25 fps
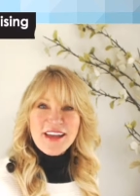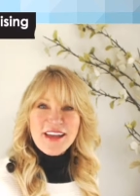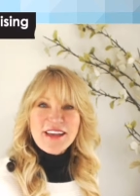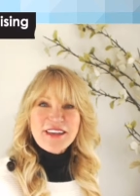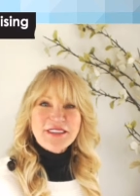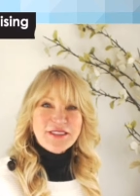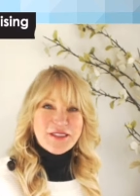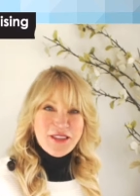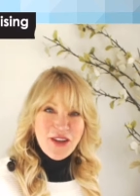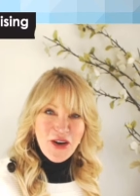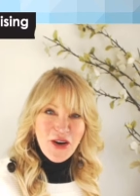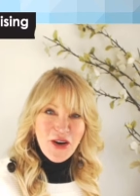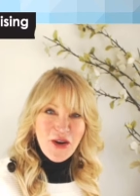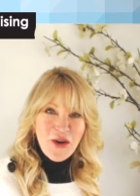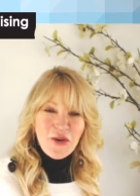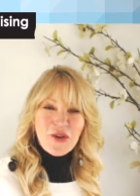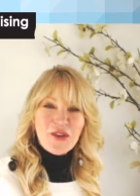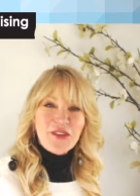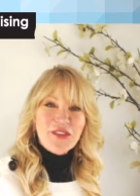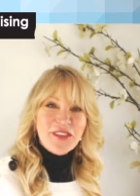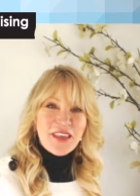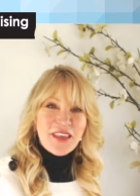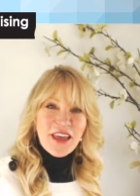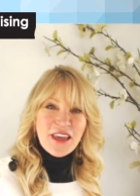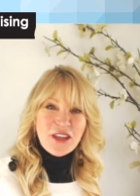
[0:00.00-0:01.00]
So
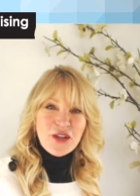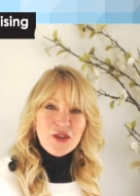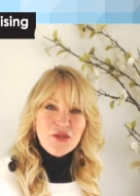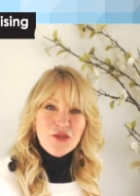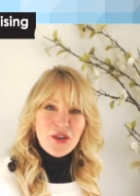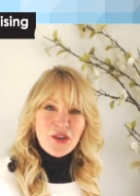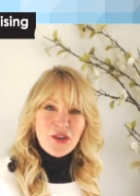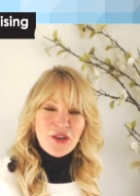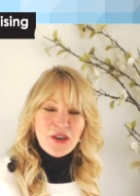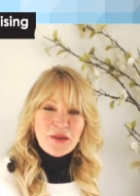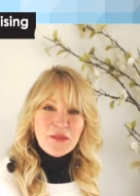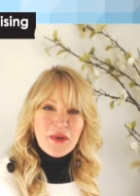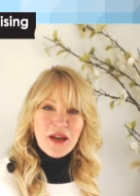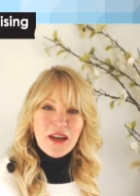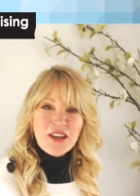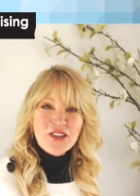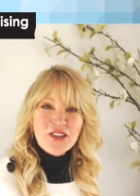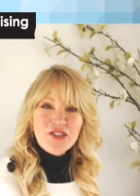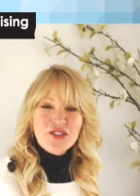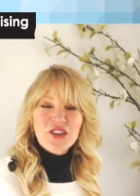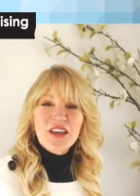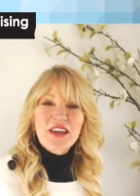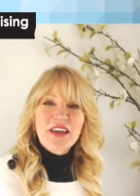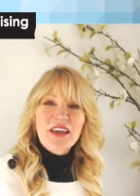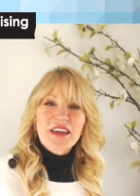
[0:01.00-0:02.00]
thank you very
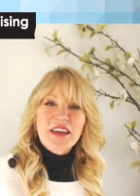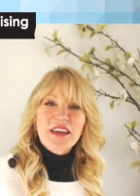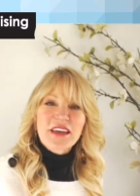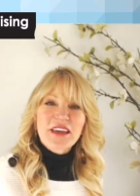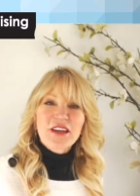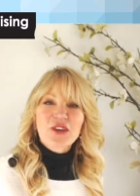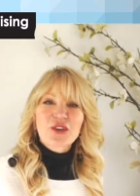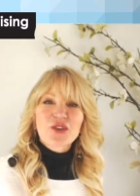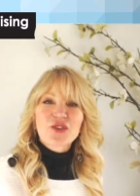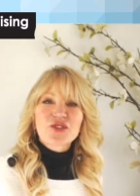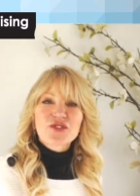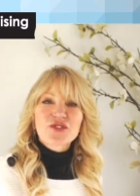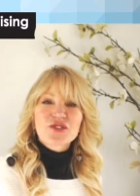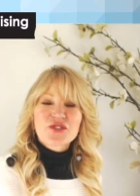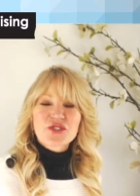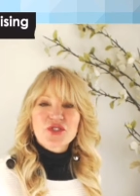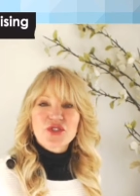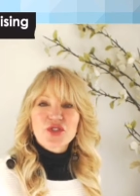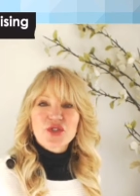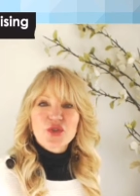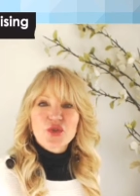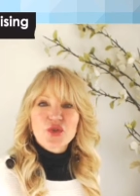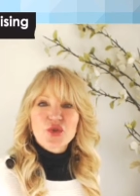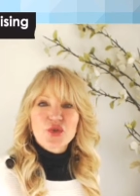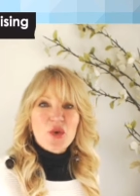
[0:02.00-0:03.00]
much. Here's
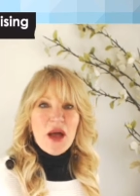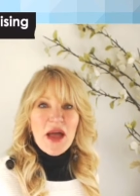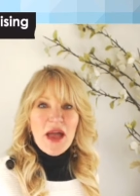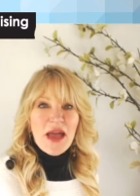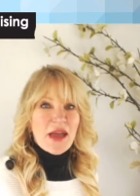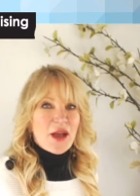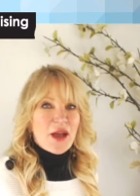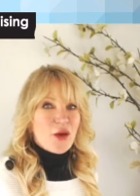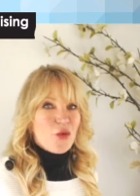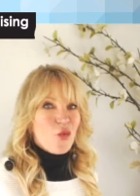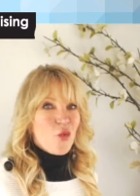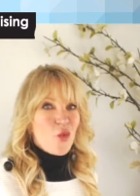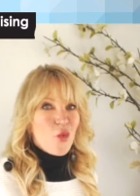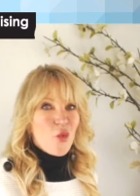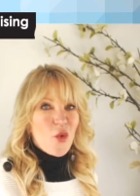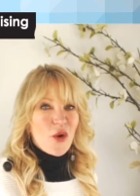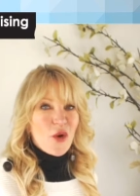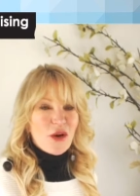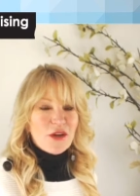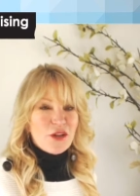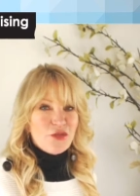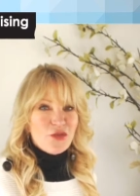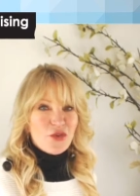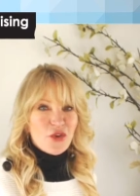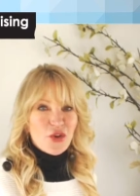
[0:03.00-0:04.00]
to a
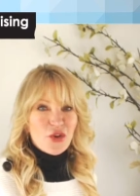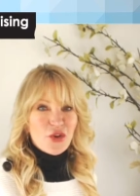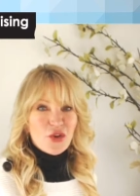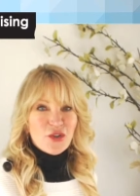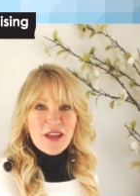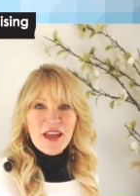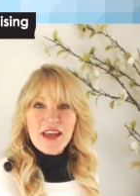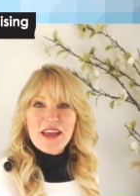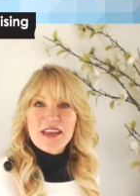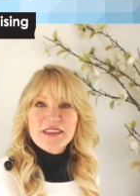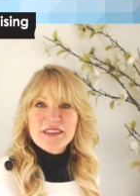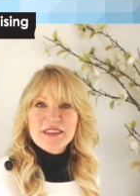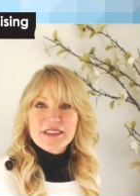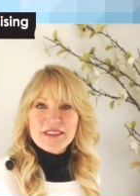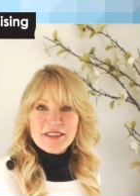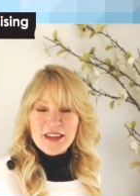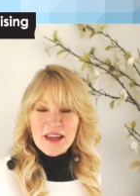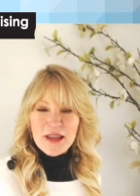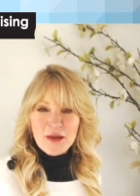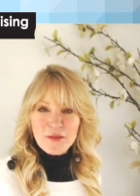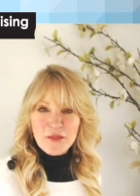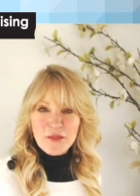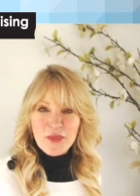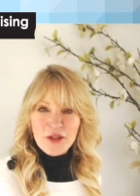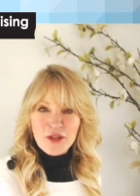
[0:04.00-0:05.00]
wonderful case
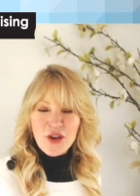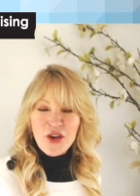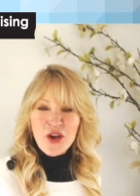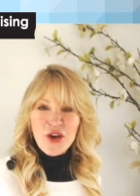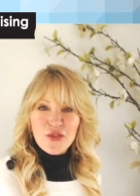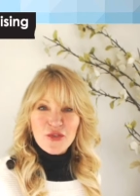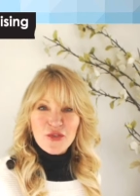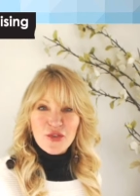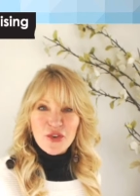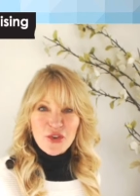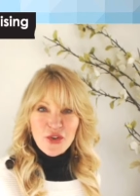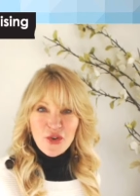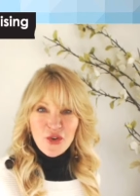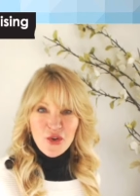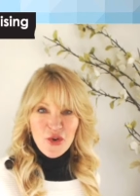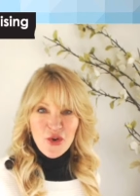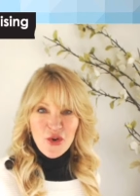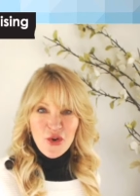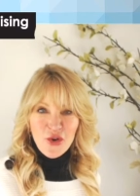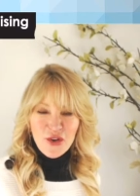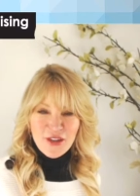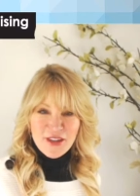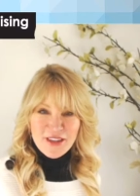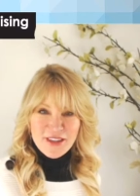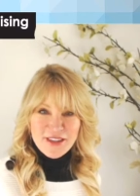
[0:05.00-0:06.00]
statement for your
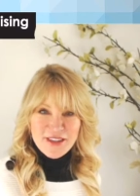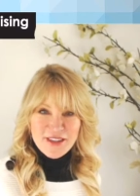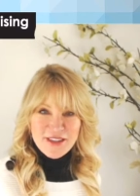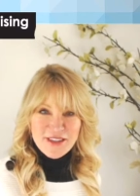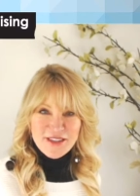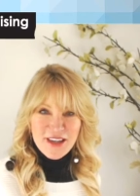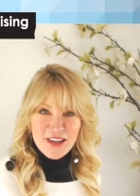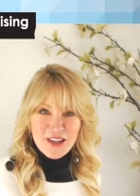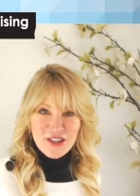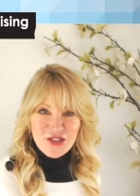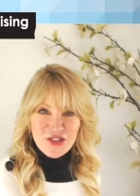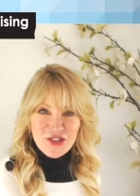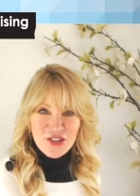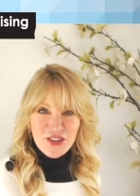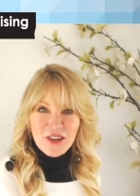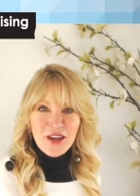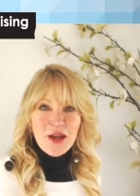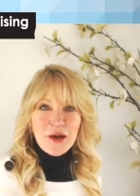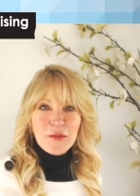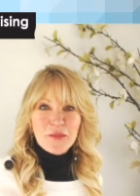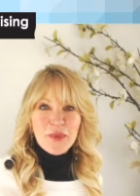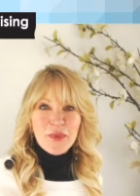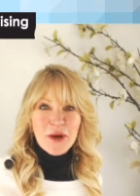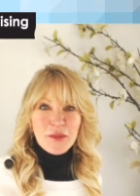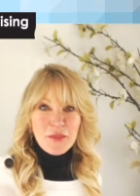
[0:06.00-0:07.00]
organization.
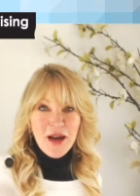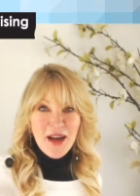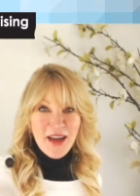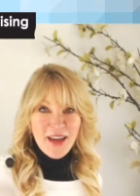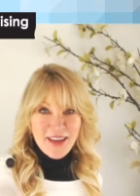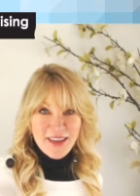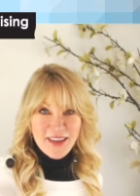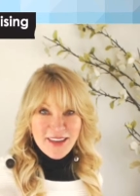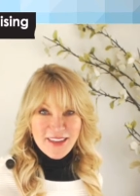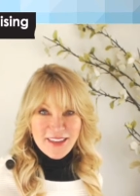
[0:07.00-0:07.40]
Bye-bye.